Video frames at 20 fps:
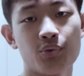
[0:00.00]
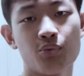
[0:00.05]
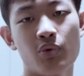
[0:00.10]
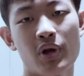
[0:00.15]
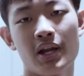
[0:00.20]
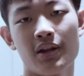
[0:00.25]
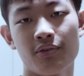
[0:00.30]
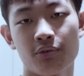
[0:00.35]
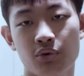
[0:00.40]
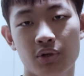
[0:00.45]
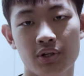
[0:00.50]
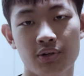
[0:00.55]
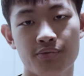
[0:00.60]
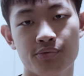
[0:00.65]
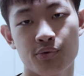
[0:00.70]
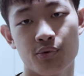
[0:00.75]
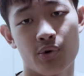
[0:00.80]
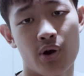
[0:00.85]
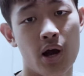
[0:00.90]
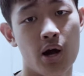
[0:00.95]
waiting
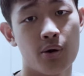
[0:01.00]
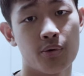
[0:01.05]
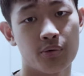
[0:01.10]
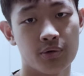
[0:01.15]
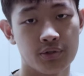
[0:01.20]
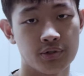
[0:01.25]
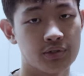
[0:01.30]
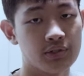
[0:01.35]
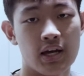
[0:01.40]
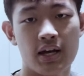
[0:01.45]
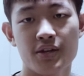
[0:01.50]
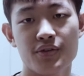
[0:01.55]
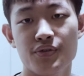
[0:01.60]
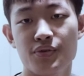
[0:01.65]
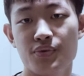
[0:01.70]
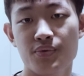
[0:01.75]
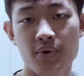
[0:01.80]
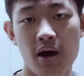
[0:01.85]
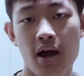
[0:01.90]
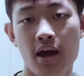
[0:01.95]
24 hours, I
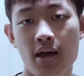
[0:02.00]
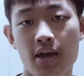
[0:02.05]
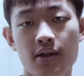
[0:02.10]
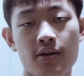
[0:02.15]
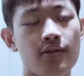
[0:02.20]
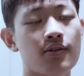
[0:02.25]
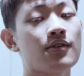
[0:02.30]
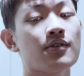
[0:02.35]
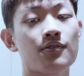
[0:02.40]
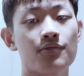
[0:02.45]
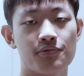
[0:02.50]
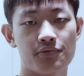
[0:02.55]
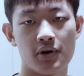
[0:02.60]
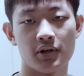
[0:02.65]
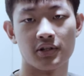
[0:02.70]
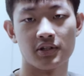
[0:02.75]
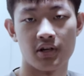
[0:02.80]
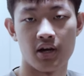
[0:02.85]
knew I fucked